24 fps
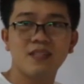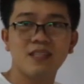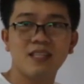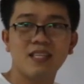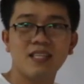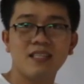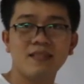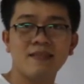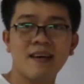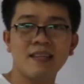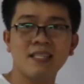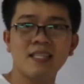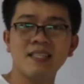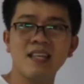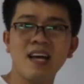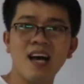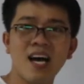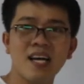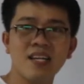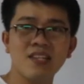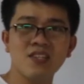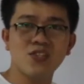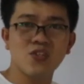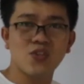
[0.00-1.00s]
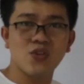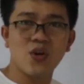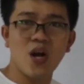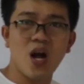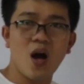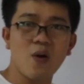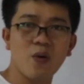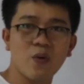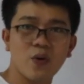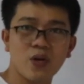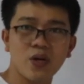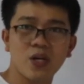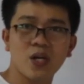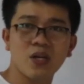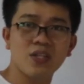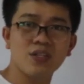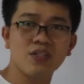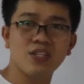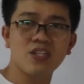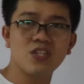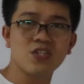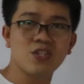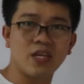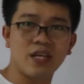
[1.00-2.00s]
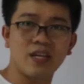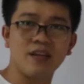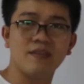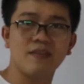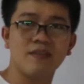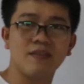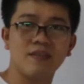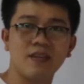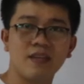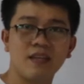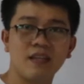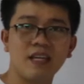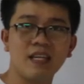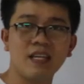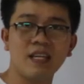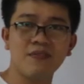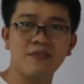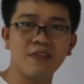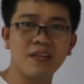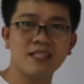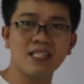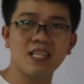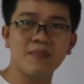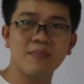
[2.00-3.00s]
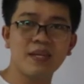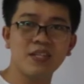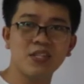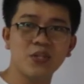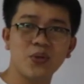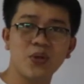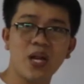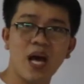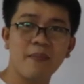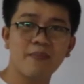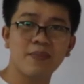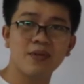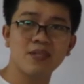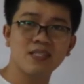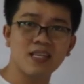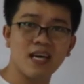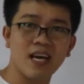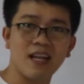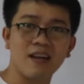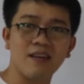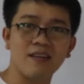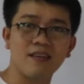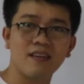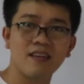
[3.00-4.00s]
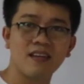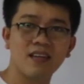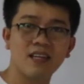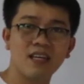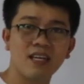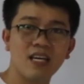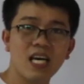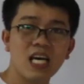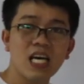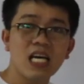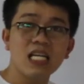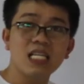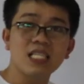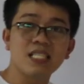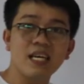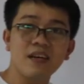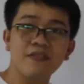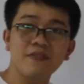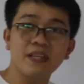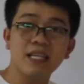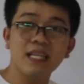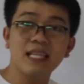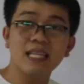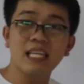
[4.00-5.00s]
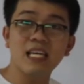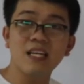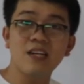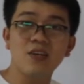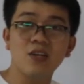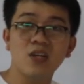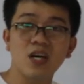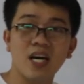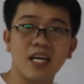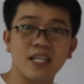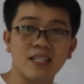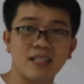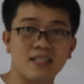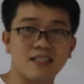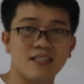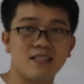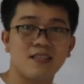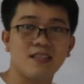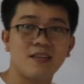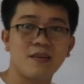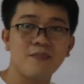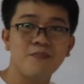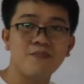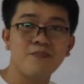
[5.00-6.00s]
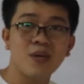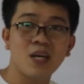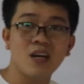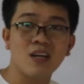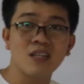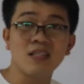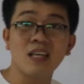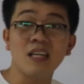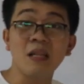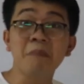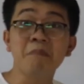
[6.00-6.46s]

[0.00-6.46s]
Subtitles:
Does it answer our condition in divisibility rule number 10? Definitely not, because it